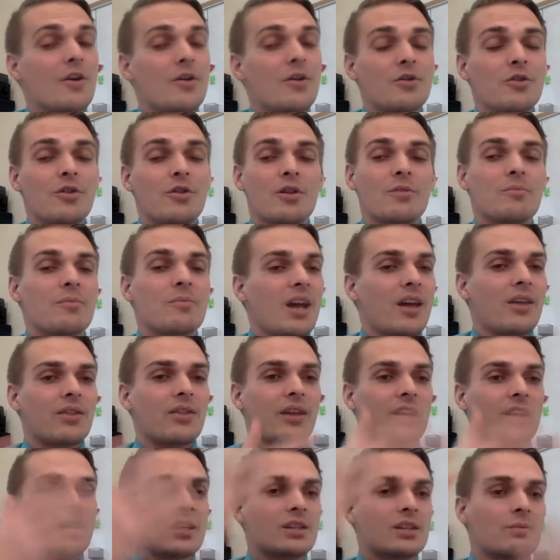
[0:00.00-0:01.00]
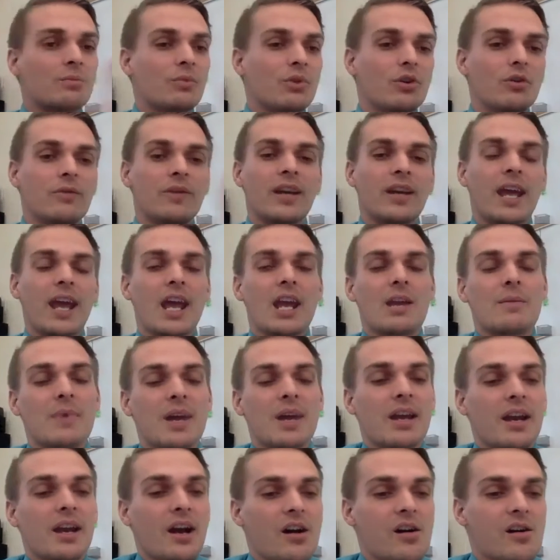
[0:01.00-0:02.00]
you can make things move and
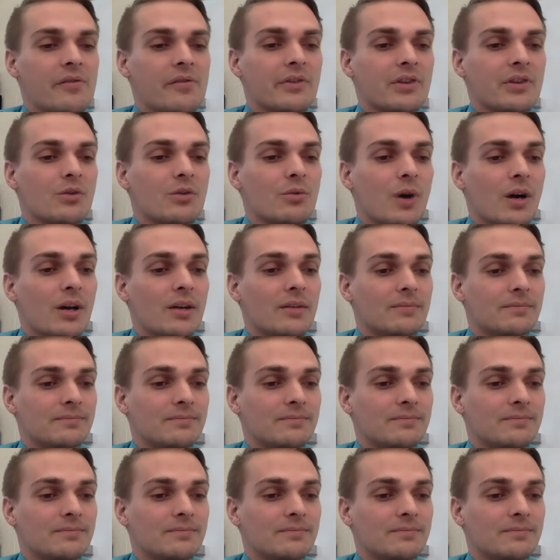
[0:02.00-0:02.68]
animate however you want.